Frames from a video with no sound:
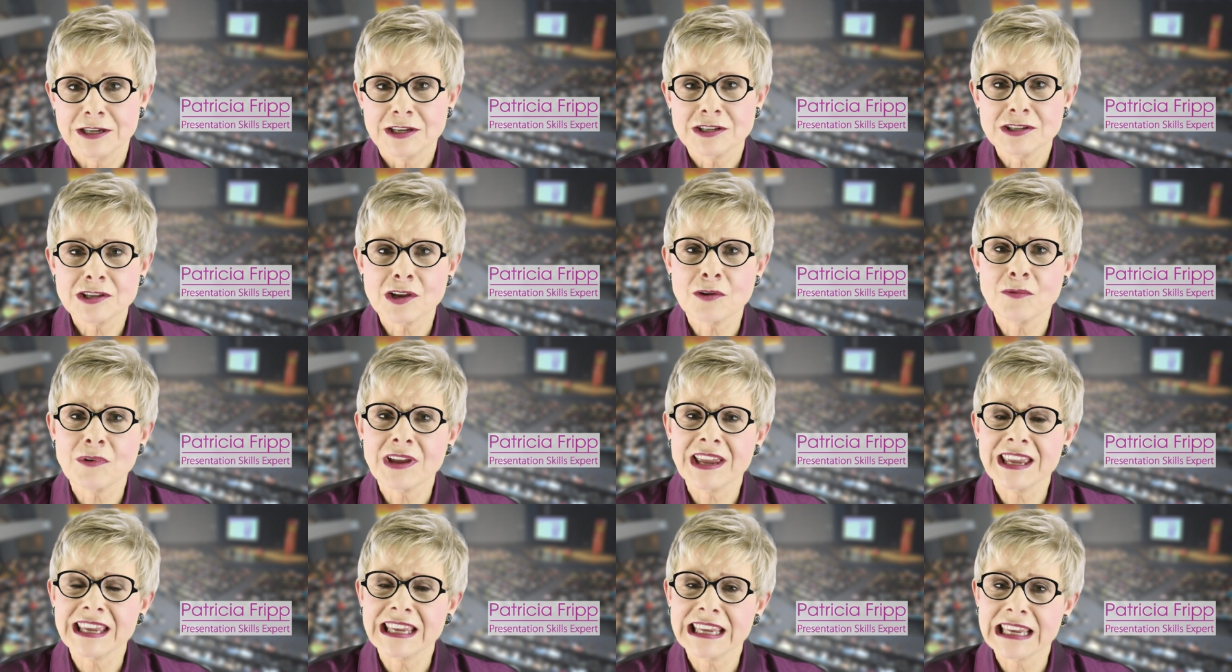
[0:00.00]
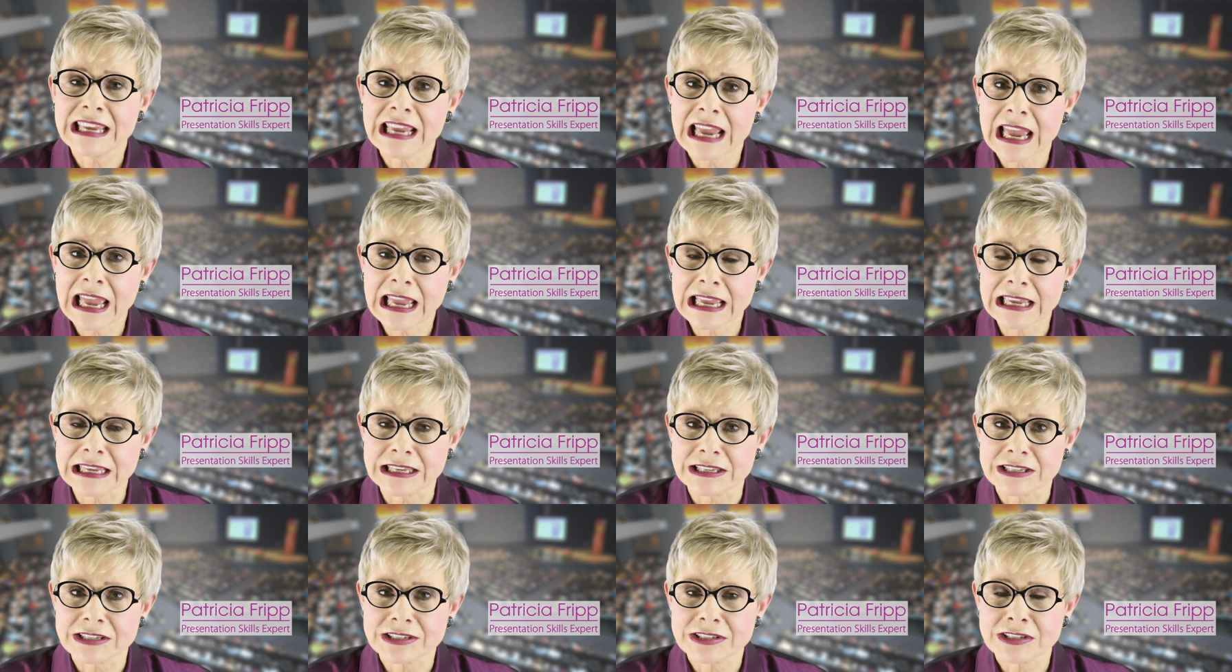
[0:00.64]
So in
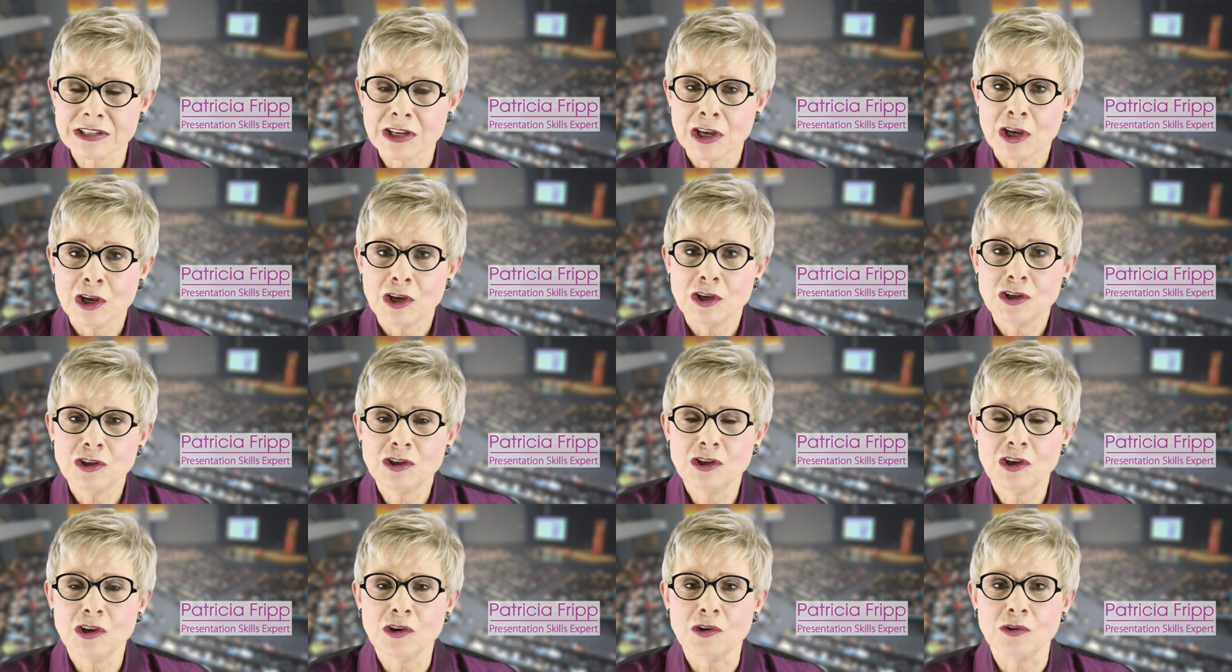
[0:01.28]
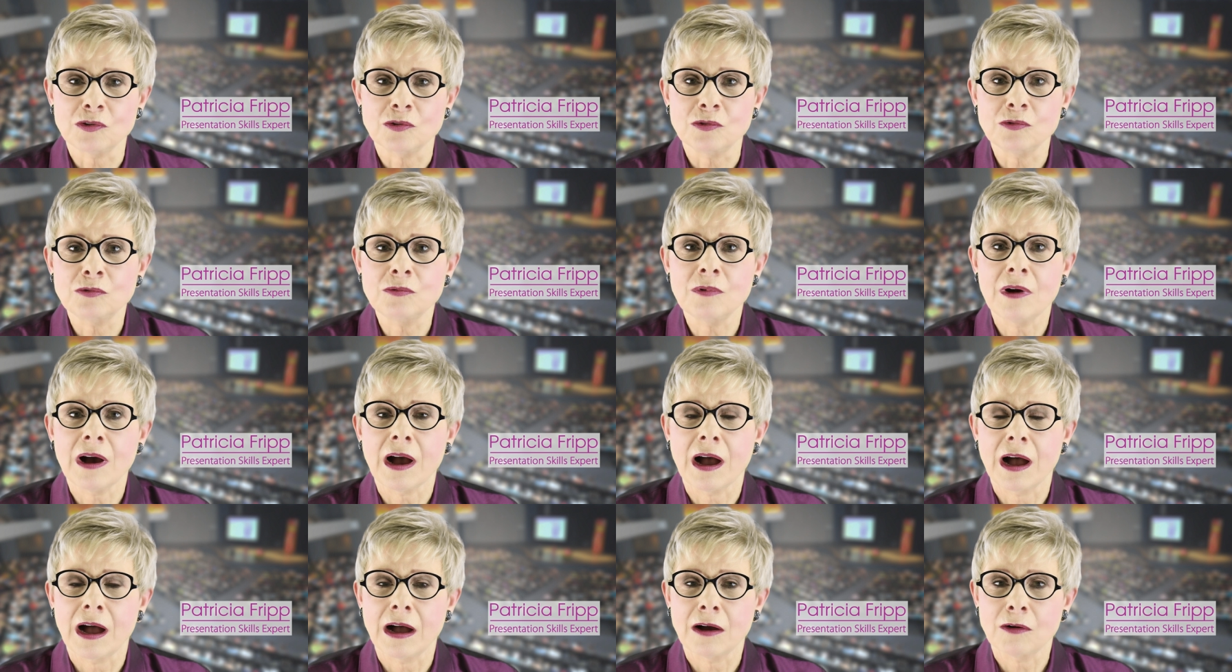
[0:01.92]
case you
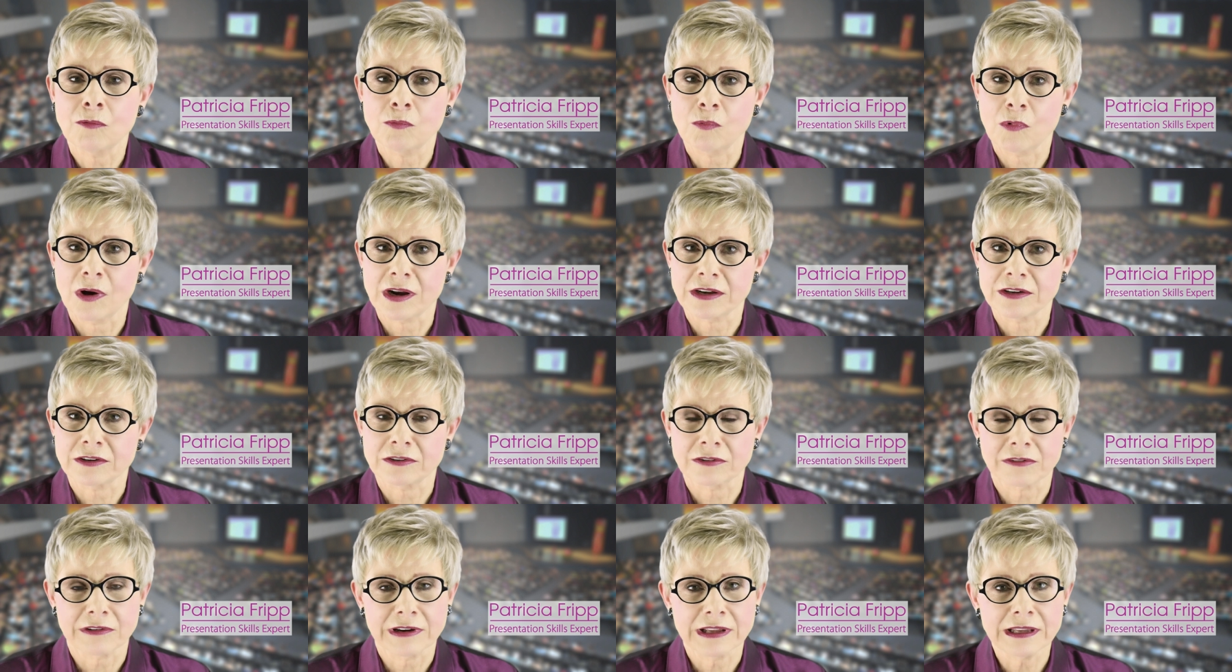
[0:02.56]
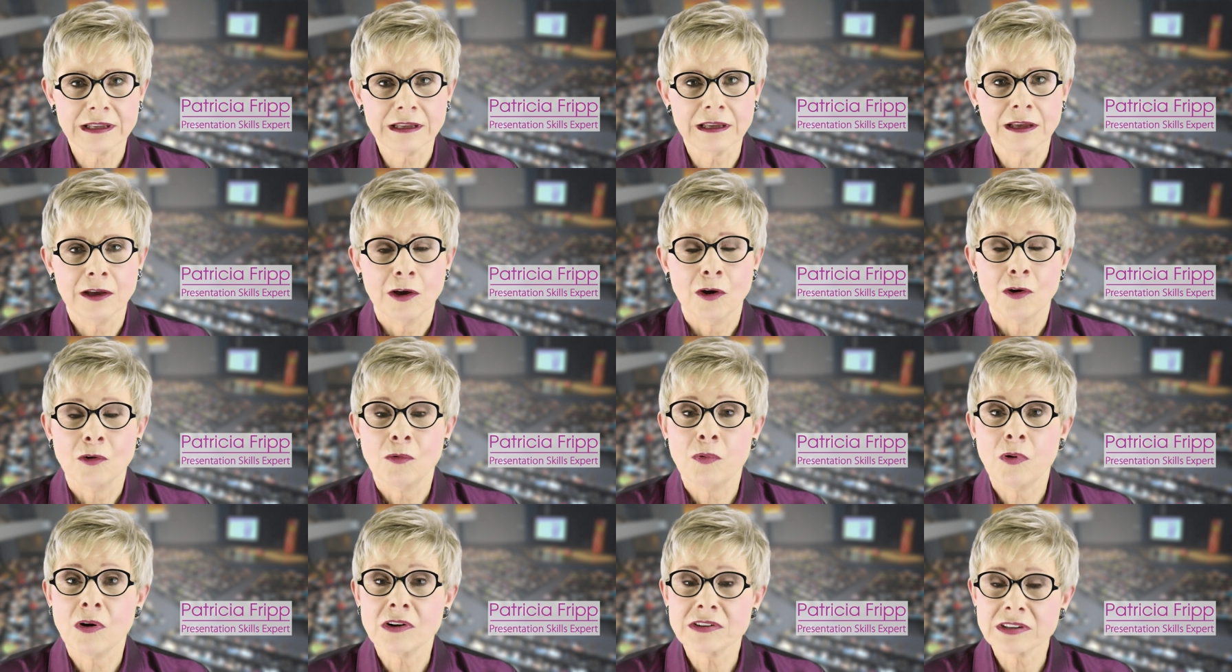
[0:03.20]
are wondering,
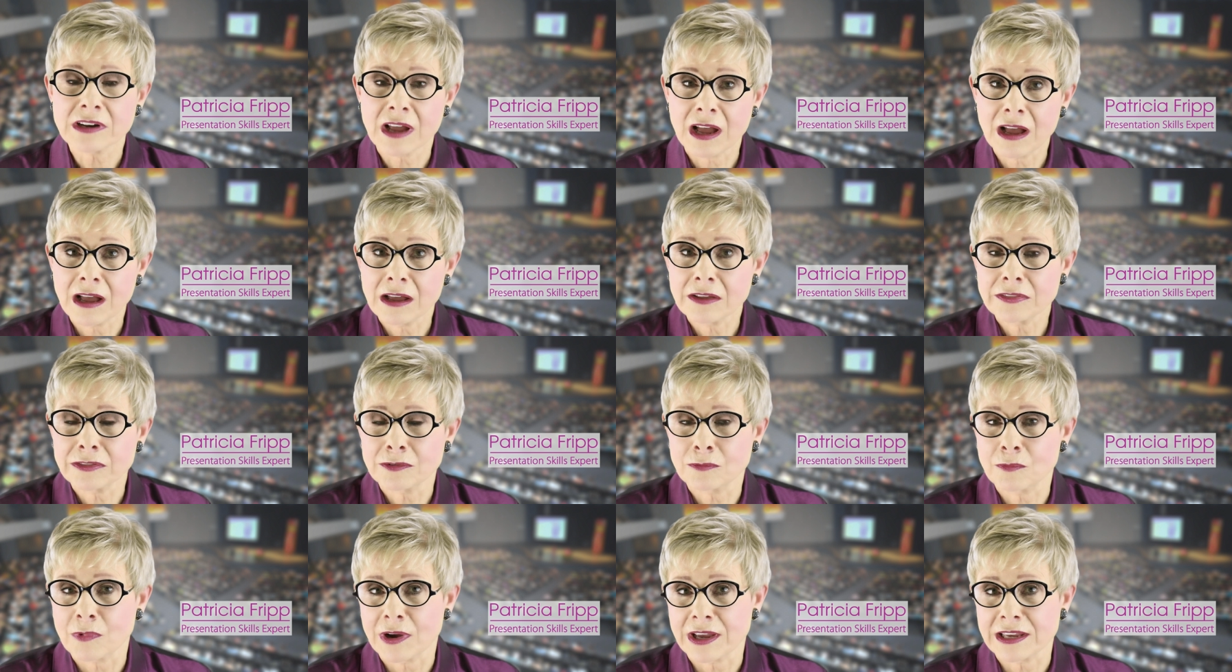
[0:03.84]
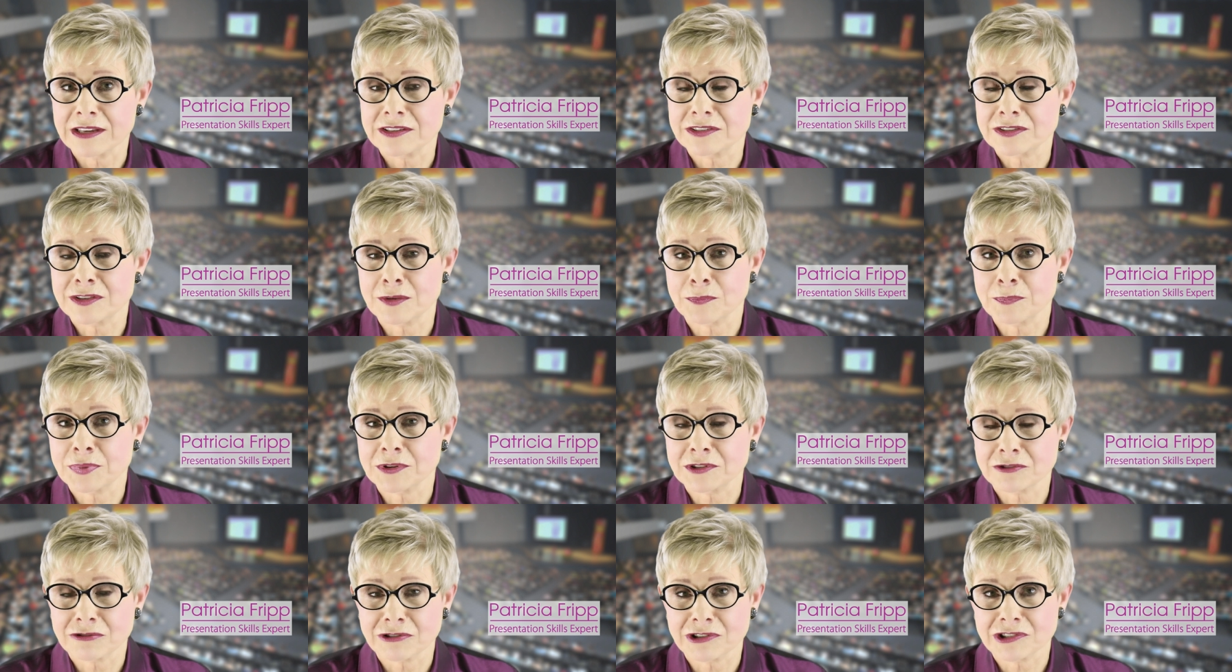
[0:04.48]
what are the ways that
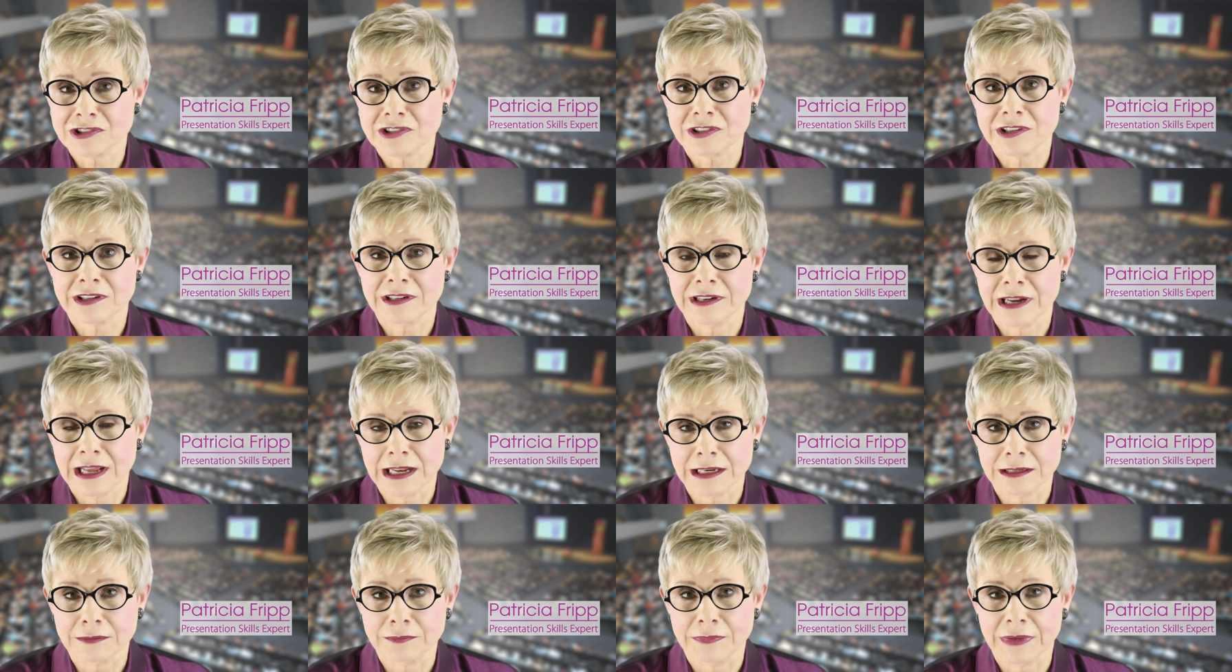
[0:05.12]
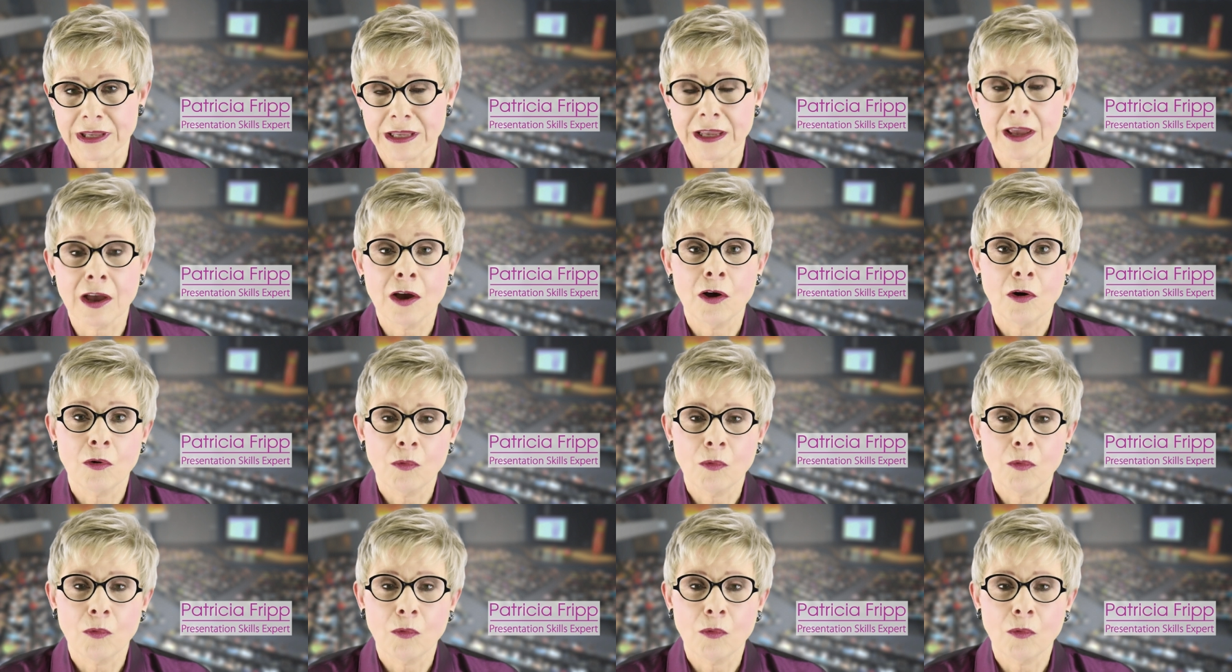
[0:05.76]
Patricia can help me?